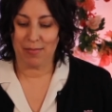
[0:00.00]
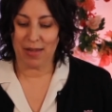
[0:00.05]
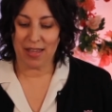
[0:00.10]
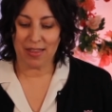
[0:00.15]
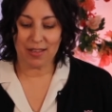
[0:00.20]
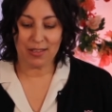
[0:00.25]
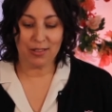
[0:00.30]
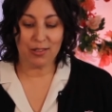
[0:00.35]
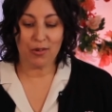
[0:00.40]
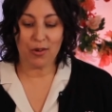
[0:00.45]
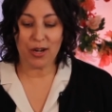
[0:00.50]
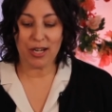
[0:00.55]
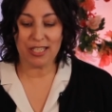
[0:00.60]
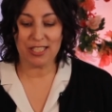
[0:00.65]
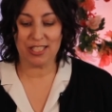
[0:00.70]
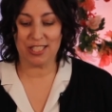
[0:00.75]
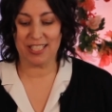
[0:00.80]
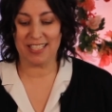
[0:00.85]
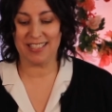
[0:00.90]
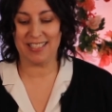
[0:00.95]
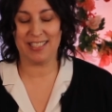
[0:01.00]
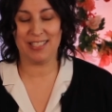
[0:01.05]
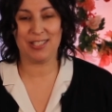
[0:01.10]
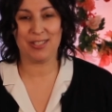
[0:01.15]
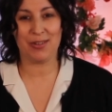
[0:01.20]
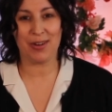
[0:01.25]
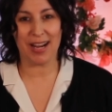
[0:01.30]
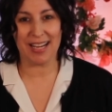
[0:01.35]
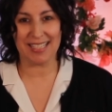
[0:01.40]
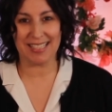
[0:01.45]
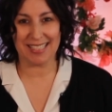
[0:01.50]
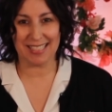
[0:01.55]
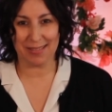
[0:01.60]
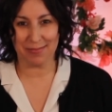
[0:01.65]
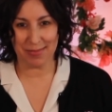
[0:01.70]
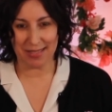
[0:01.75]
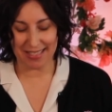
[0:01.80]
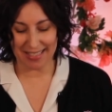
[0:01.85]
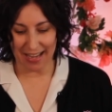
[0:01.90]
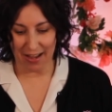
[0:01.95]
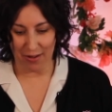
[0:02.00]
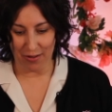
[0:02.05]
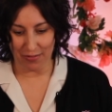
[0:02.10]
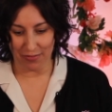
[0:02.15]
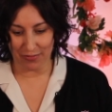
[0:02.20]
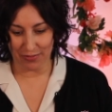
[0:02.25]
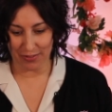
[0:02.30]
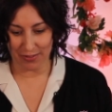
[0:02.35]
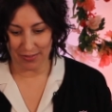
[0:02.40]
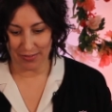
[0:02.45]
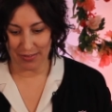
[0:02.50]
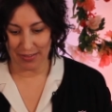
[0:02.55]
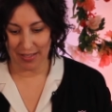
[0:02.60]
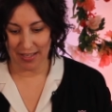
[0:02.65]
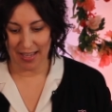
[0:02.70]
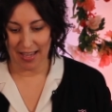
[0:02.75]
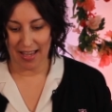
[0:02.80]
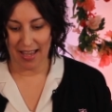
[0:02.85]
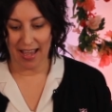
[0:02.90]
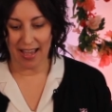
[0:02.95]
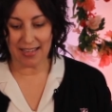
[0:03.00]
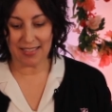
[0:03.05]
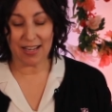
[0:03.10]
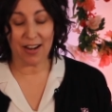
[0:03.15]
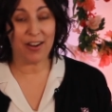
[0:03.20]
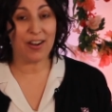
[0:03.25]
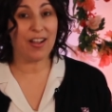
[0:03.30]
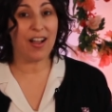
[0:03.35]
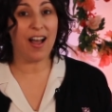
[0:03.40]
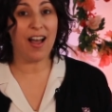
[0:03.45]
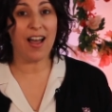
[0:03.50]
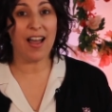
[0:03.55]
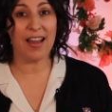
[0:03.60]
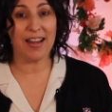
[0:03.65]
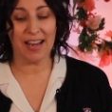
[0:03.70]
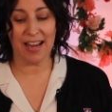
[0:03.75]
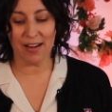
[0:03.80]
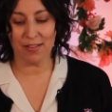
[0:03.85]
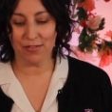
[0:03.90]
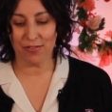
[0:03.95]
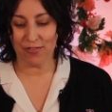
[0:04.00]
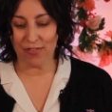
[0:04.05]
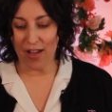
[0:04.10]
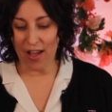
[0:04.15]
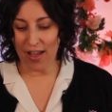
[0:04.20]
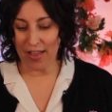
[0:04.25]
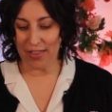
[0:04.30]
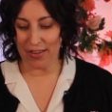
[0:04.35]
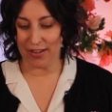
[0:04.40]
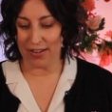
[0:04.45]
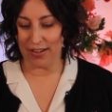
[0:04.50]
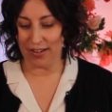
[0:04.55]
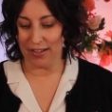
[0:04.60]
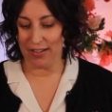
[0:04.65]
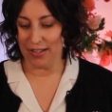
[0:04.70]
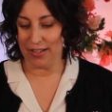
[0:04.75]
May the Lord Jesus Christ Himself and our God and Father,